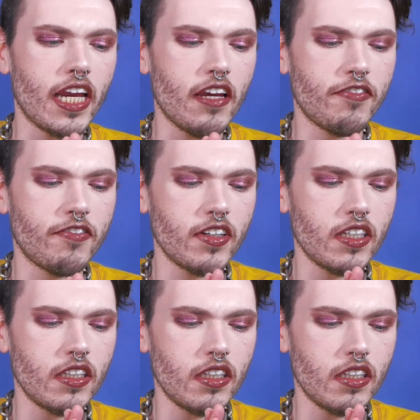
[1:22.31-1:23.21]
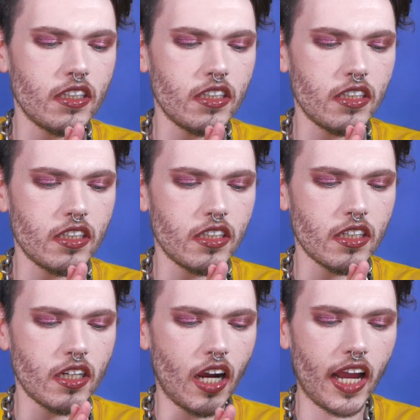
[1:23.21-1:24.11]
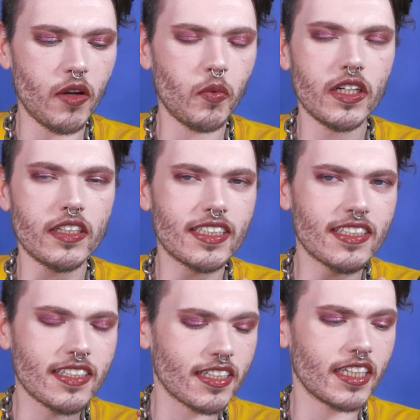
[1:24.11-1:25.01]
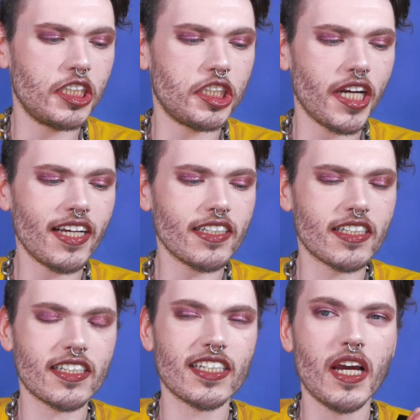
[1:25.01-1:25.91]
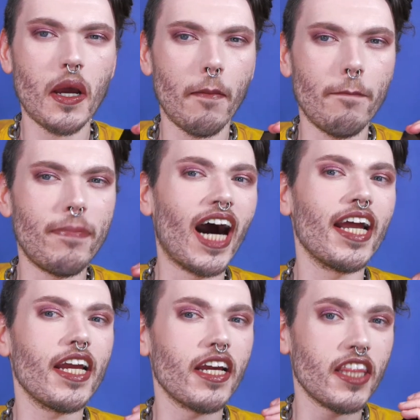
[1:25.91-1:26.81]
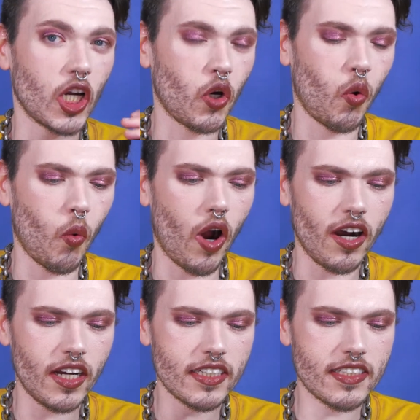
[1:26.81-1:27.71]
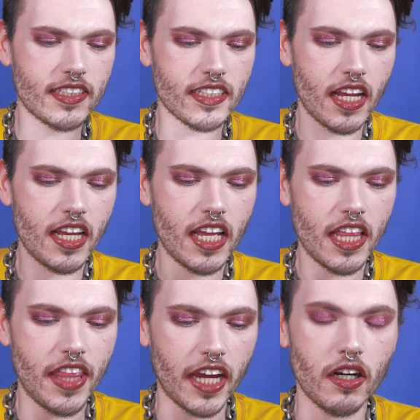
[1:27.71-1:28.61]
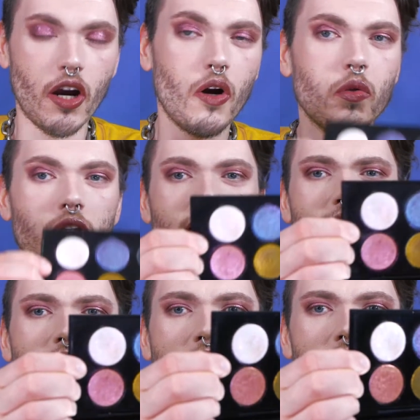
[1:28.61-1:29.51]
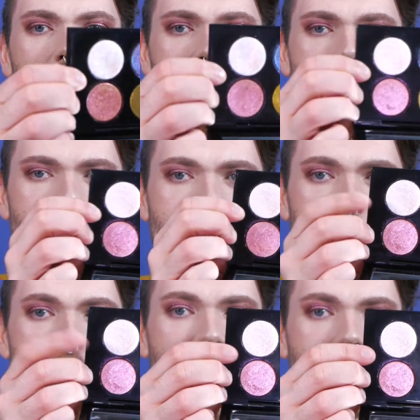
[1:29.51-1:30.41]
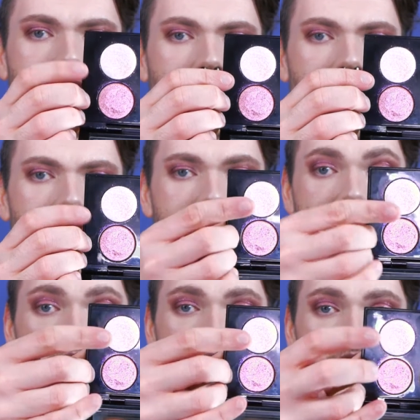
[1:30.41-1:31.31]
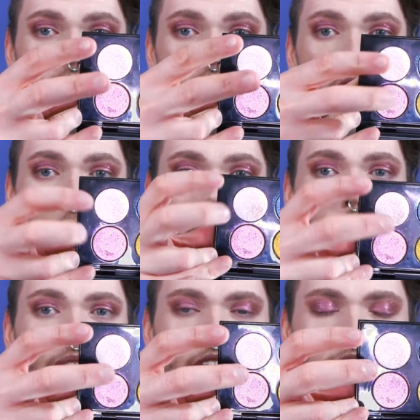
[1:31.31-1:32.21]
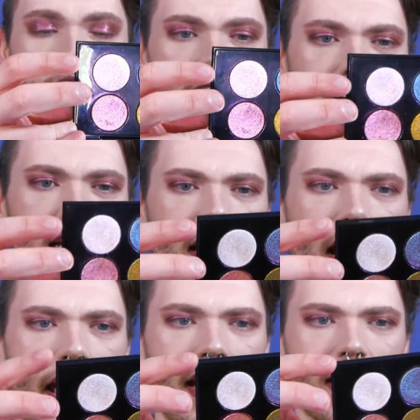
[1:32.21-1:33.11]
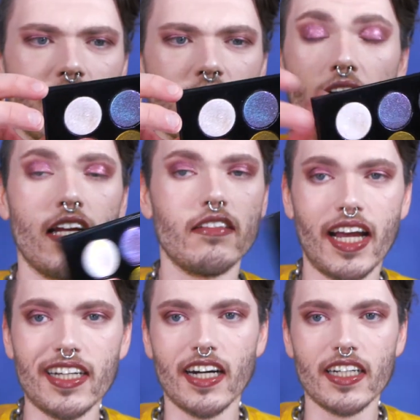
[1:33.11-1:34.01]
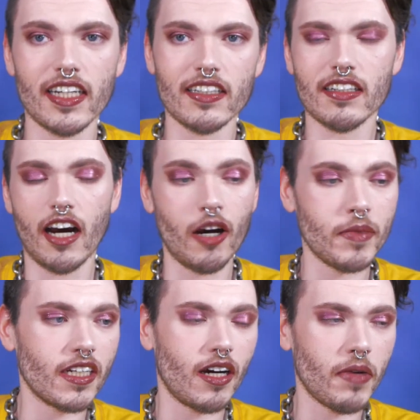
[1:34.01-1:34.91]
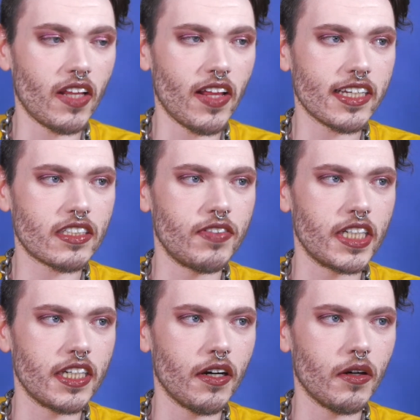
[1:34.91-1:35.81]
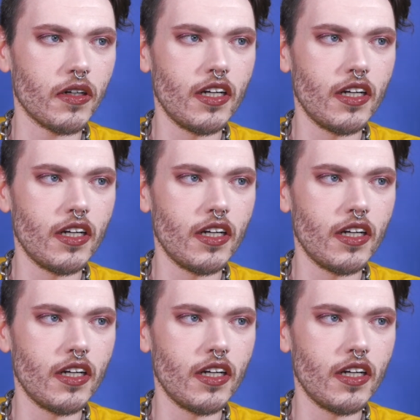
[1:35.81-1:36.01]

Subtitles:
If I would suggest buying the quads that only have the baked shades, because these are all baked, and I got a comment on my last video.